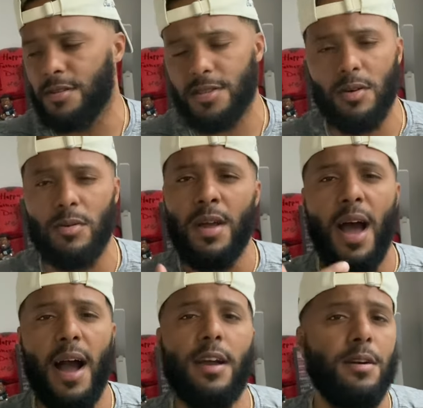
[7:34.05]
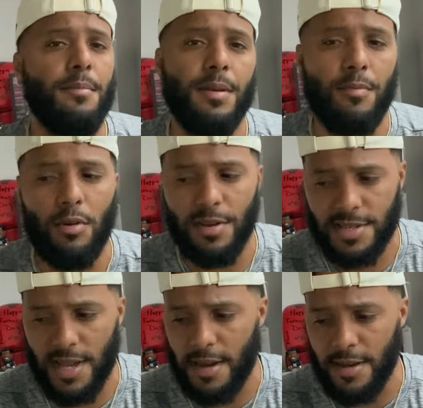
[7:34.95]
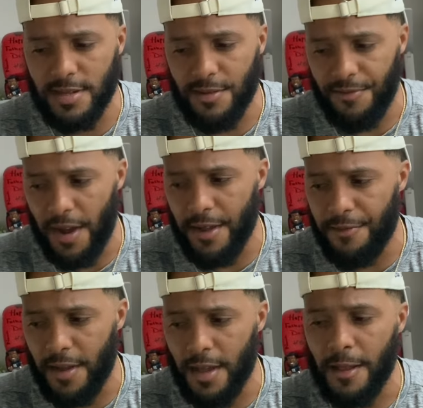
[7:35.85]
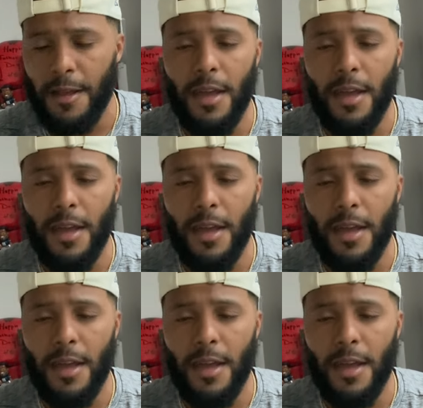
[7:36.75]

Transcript: So I couldn't be more excited as a fight fan.